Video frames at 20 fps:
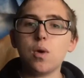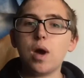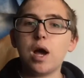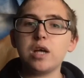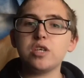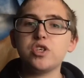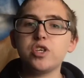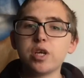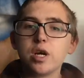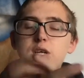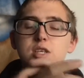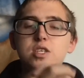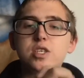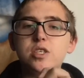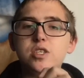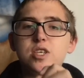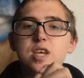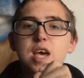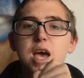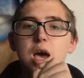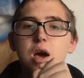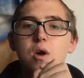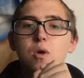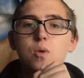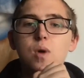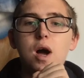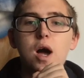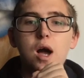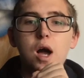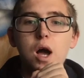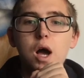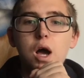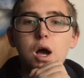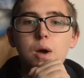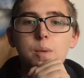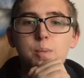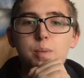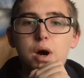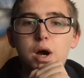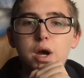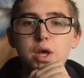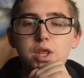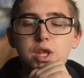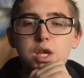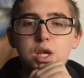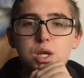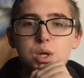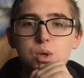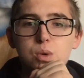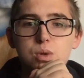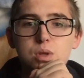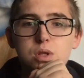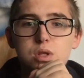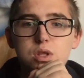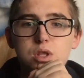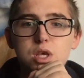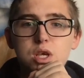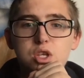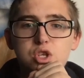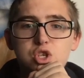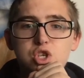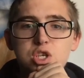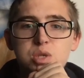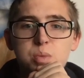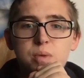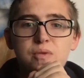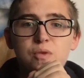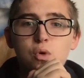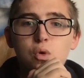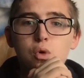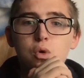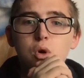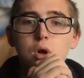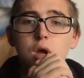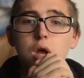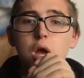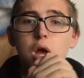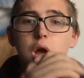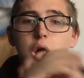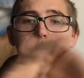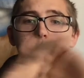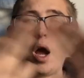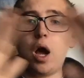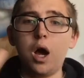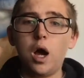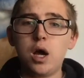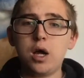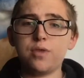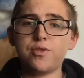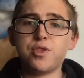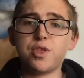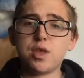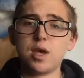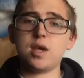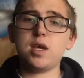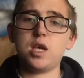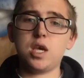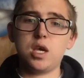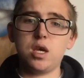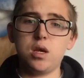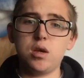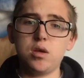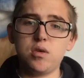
as you guys can tell by the thing just before, thank you